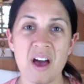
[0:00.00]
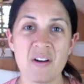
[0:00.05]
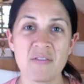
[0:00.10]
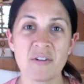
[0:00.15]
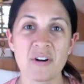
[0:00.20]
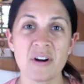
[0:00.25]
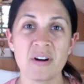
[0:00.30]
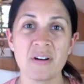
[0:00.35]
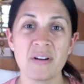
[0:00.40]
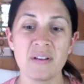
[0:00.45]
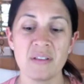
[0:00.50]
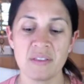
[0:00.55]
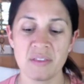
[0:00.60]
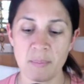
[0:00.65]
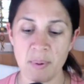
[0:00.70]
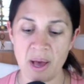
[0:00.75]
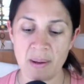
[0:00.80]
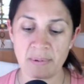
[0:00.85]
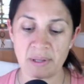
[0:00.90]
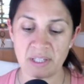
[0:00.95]
cover
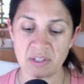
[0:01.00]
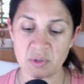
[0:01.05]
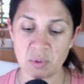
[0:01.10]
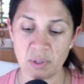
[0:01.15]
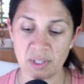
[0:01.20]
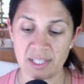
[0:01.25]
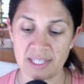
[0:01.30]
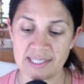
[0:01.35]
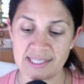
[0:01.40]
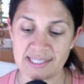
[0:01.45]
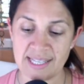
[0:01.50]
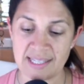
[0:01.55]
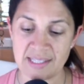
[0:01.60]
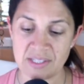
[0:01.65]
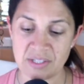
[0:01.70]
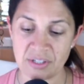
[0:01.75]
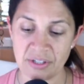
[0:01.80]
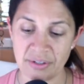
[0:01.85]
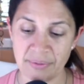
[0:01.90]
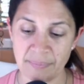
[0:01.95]
the public toilet
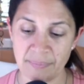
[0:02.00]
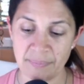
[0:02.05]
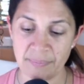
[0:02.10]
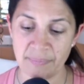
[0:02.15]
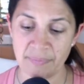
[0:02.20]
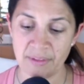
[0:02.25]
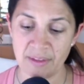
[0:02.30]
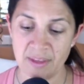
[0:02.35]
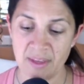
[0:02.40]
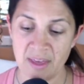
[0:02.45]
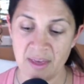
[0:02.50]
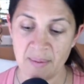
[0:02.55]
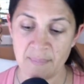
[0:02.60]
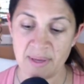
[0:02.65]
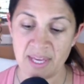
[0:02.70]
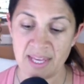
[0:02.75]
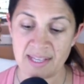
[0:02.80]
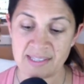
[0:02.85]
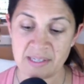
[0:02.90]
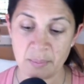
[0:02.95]
sensor
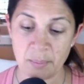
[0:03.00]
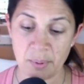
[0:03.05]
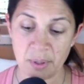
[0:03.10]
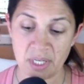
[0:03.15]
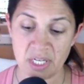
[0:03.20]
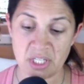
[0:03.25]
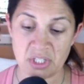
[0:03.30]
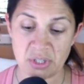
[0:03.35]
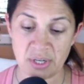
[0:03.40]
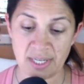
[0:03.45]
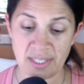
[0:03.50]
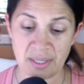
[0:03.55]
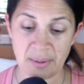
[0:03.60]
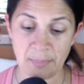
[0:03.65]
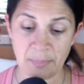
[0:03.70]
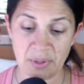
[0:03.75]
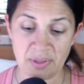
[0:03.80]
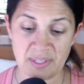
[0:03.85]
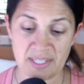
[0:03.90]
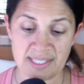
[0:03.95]
because I'm pretty sure I
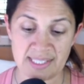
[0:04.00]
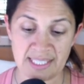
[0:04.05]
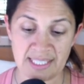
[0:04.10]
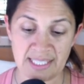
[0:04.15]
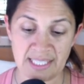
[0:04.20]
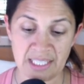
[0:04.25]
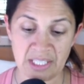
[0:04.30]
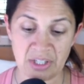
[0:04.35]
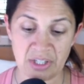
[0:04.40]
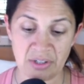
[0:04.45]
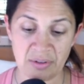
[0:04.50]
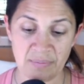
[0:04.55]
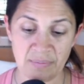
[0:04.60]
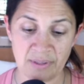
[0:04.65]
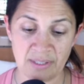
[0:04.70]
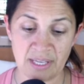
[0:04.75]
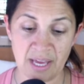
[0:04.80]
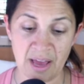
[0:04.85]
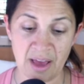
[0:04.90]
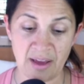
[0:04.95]
didn't put this in here.
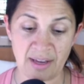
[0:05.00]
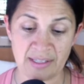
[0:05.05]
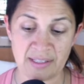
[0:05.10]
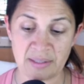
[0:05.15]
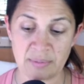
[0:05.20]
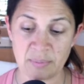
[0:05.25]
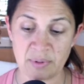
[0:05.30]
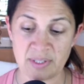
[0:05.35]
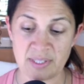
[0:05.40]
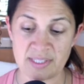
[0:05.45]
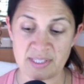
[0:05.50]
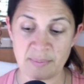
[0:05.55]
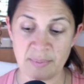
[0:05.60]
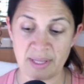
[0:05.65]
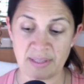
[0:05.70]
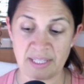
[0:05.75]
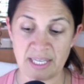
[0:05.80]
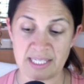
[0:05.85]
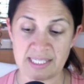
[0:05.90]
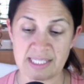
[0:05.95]
Yeah, I didn't put this in
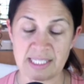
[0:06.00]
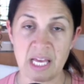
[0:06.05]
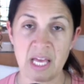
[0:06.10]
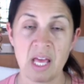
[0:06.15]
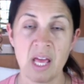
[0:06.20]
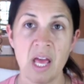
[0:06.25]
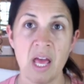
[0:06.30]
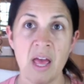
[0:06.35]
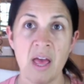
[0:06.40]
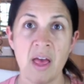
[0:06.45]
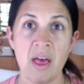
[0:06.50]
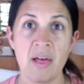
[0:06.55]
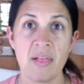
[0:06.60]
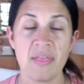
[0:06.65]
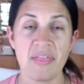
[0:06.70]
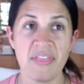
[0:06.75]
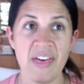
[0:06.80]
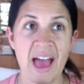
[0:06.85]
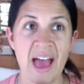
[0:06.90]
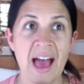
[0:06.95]
my list.
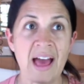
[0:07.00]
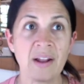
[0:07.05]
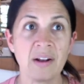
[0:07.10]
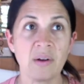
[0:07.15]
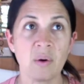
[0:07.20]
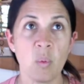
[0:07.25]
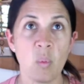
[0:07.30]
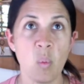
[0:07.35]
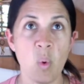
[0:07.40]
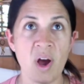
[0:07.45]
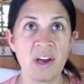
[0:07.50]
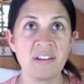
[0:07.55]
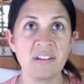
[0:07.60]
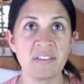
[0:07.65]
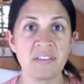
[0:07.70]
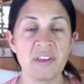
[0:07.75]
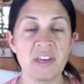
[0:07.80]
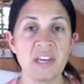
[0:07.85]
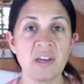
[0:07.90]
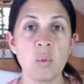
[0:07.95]
That one
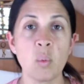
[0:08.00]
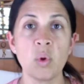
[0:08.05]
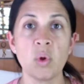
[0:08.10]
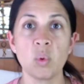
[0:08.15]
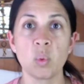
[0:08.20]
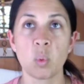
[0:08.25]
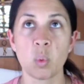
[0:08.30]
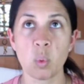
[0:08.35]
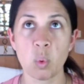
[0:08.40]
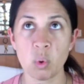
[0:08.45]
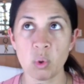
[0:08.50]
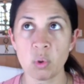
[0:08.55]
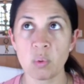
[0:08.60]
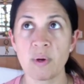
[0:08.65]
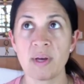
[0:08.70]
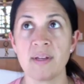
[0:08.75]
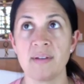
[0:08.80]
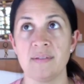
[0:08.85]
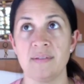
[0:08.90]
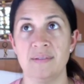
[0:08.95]
thing will
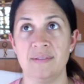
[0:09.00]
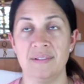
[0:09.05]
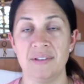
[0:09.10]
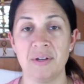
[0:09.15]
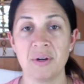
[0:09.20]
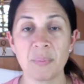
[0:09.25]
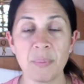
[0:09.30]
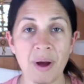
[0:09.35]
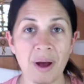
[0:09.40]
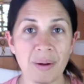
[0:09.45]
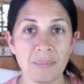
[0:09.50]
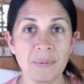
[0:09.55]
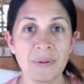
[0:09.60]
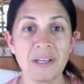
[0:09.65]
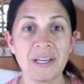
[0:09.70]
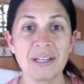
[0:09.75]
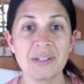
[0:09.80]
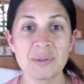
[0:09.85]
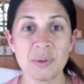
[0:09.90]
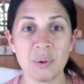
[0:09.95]
ruin your
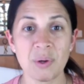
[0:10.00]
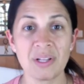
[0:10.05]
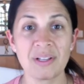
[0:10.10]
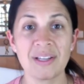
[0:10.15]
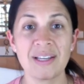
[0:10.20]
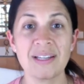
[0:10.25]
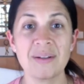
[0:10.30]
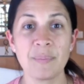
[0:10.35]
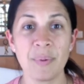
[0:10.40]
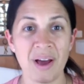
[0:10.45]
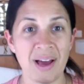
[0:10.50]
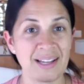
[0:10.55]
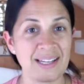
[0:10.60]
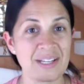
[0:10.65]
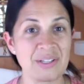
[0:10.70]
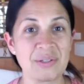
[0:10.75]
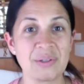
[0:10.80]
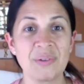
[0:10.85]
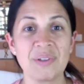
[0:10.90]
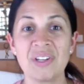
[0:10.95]
public toilet
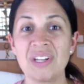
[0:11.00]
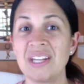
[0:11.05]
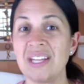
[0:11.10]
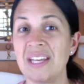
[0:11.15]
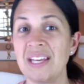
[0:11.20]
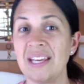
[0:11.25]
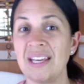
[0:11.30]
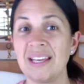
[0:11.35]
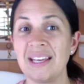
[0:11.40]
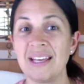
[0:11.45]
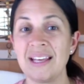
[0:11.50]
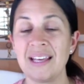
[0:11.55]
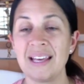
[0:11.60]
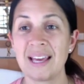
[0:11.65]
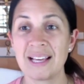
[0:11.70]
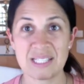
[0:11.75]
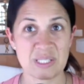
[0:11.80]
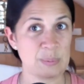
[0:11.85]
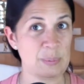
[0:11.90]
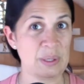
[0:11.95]
potty tunity
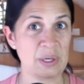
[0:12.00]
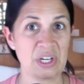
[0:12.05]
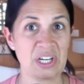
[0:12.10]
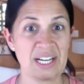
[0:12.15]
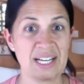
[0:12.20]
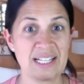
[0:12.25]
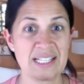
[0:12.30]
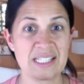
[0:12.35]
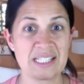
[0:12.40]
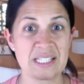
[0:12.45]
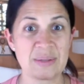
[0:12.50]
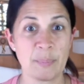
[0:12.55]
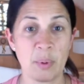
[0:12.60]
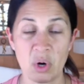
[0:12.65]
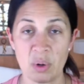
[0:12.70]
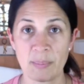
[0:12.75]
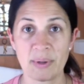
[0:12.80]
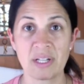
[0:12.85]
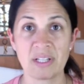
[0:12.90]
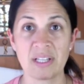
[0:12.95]
experience
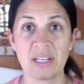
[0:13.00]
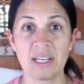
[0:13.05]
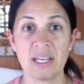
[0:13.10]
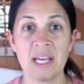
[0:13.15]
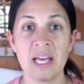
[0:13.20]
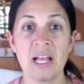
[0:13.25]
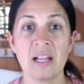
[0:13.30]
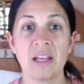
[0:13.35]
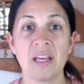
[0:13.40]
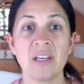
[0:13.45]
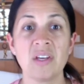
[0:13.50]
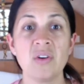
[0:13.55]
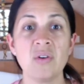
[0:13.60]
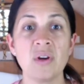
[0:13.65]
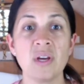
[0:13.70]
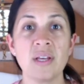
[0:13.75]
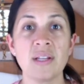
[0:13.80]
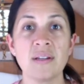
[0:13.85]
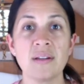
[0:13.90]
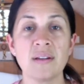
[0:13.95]
permanently. Like
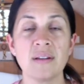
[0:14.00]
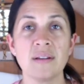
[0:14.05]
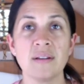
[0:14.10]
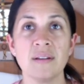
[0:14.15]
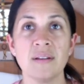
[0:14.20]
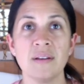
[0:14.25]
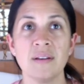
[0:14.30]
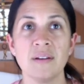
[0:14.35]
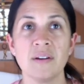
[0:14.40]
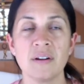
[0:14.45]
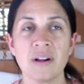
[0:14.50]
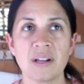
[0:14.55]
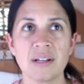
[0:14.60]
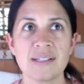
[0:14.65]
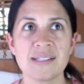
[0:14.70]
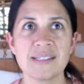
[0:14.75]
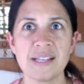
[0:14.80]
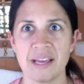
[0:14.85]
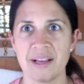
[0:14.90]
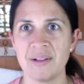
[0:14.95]
you can, you're not
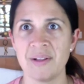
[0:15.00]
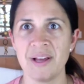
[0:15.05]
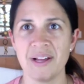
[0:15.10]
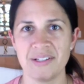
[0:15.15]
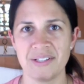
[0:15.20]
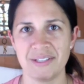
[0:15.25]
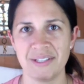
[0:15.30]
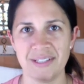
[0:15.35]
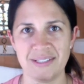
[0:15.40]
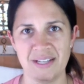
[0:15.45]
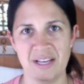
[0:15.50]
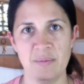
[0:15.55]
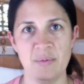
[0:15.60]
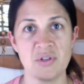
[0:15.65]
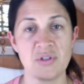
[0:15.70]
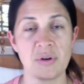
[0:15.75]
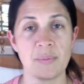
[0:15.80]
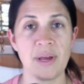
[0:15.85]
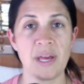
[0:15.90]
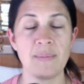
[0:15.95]
going to psychologically
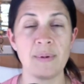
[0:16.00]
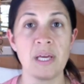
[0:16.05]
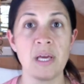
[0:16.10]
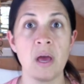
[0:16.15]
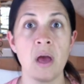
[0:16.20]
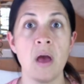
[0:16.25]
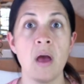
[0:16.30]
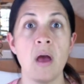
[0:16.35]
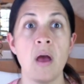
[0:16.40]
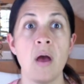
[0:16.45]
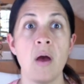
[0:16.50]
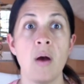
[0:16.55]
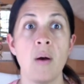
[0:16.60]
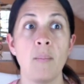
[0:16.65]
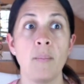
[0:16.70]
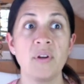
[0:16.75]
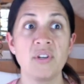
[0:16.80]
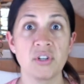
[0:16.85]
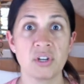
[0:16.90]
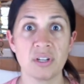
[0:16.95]
damage your baby,
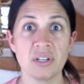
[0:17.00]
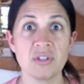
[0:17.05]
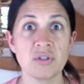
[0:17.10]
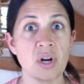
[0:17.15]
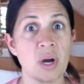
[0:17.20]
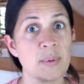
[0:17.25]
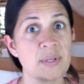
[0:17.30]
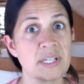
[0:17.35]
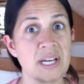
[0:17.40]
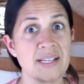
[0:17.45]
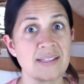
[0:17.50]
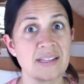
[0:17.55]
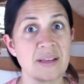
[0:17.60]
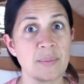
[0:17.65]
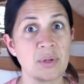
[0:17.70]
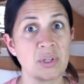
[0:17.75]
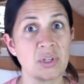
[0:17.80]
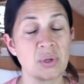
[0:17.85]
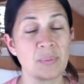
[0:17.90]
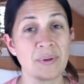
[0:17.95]
but you're going to traumatize
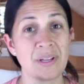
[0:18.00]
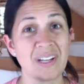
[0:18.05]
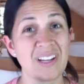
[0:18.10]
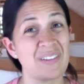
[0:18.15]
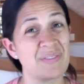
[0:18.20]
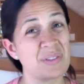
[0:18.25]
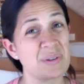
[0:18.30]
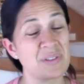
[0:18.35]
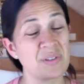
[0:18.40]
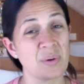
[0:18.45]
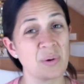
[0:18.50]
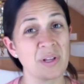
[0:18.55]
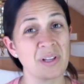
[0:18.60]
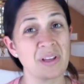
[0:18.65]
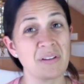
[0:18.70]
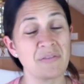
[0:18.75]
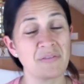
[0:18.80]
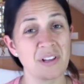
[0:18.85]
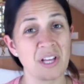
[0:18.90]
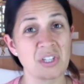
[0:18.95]
them a little bit if the
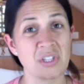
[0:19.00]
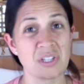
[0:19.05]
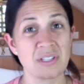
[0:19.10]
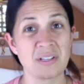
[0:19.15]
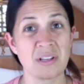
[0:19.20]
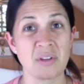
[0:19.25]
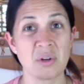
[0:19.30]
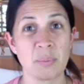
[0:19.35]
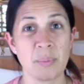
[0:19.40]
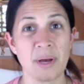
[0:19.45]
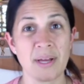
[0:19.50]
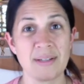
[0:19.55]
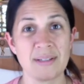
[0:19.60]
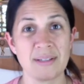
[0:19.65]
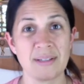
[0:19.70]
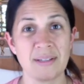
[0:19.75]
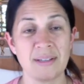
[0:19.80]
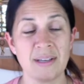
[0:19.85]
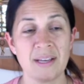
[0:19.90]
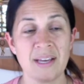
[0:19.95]
toilet flushes on their
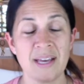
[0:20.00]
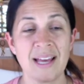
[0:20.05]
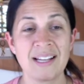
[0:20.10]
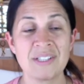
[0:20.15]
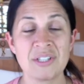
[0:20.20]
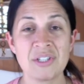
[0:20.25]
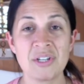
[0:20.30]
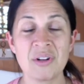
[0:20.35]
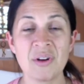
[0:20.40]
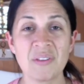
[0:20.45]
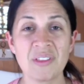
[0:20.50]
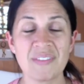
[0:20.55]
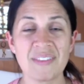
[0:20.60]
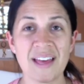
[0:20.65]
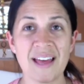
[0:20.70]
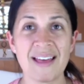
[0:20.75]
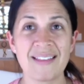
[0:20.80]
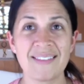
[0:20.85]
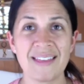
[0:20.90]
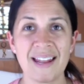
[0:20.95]
butt. And did you know that
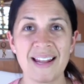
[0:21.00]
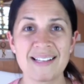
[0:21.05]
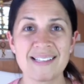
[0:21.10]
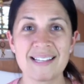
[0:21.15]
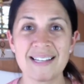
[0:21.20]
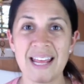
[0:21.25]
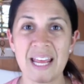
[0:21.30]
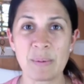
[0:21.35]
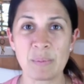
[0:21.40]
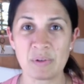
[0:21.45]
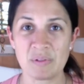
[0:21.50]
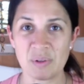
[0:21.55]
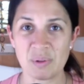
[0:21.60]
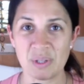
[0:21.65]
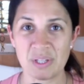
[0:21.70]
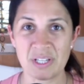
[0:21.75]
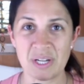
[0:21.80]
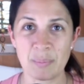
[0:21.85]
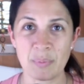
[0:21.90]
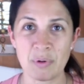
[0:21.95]
that, that has a name? If you
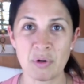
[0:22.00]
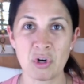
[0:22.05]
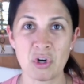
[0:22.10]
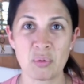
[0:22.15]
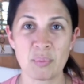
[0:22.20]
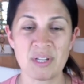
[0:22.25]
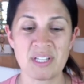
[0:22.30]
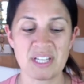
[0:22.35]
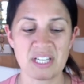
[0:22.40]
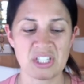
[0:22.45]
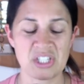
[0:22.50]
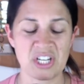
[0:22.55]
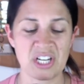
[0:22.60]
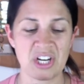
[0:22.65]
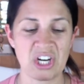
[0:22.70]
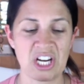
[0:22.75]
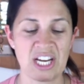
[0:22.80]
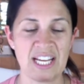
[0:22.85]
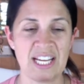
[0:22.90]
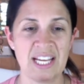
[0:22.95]
look it up in Urban
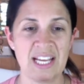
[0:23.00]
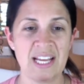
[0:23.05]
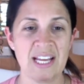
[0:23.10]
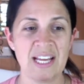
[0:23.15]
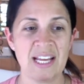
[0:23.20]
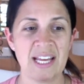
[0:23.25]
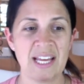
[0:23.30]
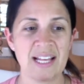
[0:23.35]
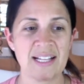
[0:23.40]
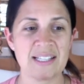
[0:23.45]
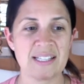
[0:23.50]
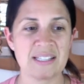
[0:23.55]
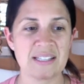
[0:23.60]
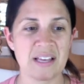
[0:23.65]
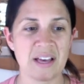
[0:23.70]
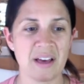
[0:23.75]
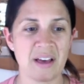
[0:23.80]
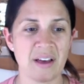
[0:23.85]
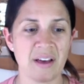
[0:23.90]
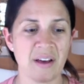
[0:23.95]
Dictionary, it's
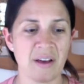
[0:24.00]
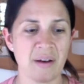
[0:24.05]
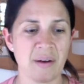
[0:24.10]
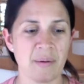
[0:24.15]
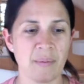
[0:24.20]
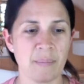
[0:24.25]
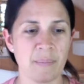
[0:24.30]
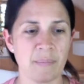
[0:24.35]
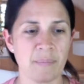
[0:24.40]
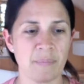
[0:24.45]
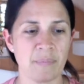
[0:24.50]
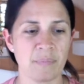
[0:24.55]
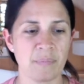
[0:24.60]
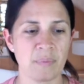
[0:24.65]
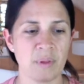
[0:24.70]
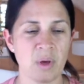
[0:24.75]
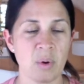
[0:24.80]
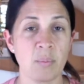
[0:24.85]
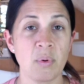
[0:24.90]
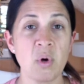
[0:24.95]
the um,
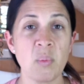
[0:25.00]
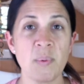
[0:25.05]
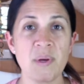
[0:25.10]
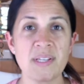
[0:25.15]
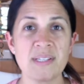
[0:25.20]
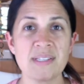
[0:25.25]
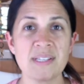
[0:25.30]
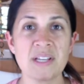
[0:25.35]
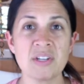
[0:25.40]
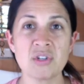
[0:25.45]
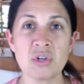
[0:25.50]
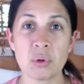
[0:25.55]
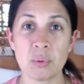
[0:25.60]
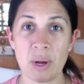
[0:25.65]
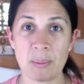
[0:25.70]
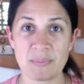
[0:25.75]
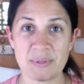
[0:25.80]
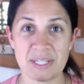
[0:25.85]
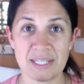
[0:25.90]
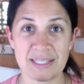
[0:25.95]

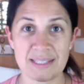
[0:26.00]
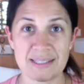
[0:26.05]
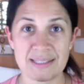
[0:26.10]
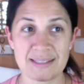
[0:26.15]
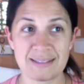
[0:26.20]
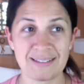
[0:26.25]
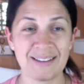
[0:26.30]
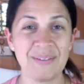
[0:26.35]
interruptus.